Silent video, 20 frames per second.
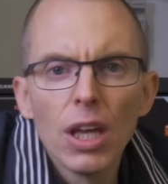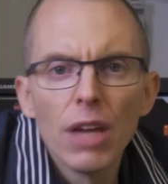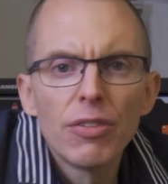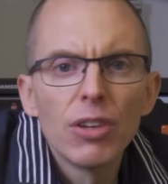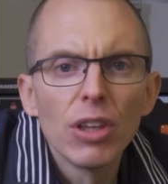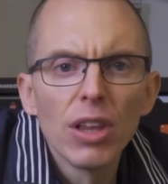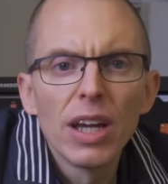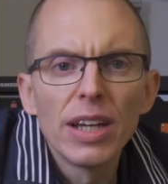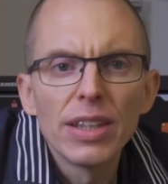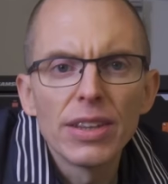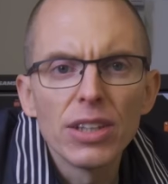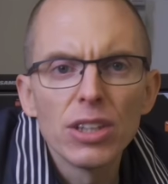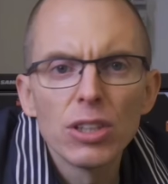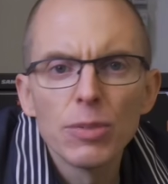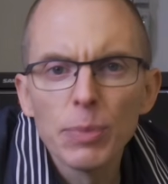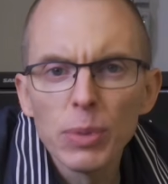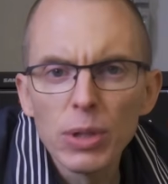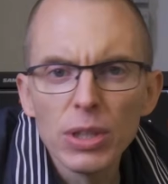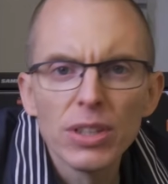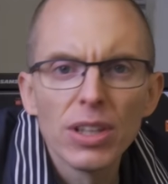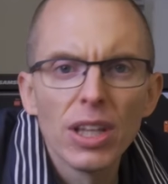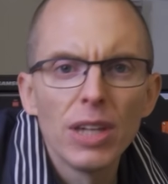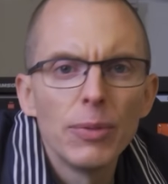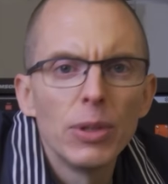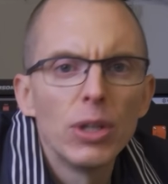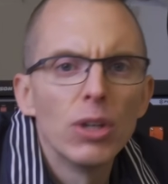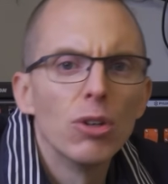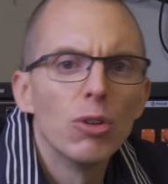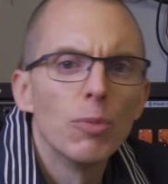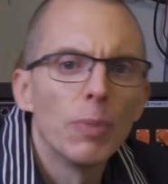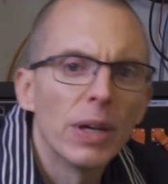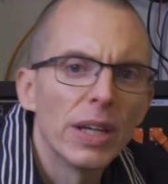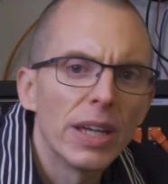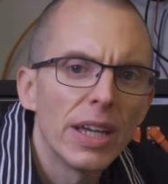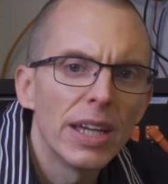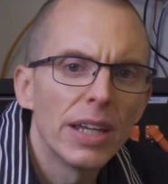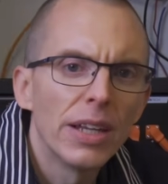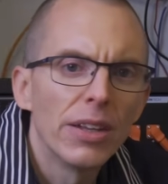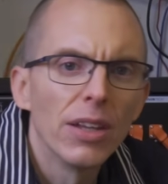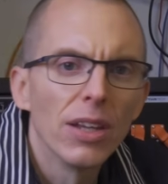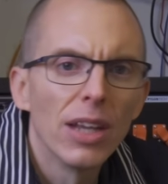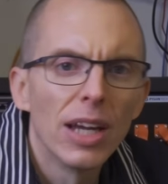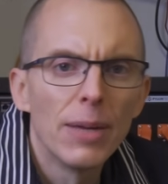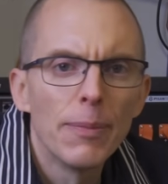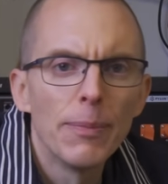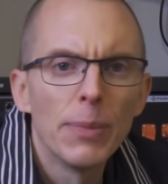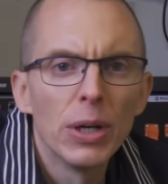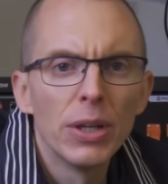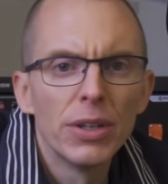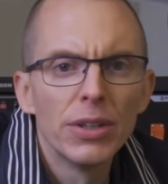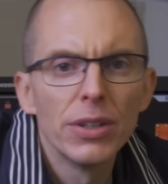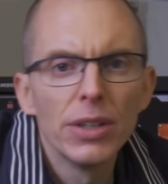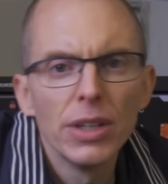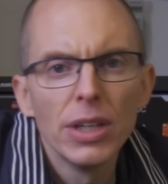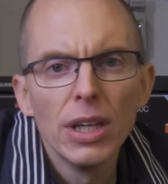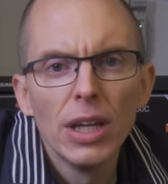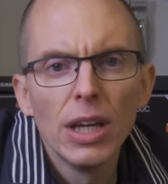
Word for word: If you like this, please let me know by hitting the like button,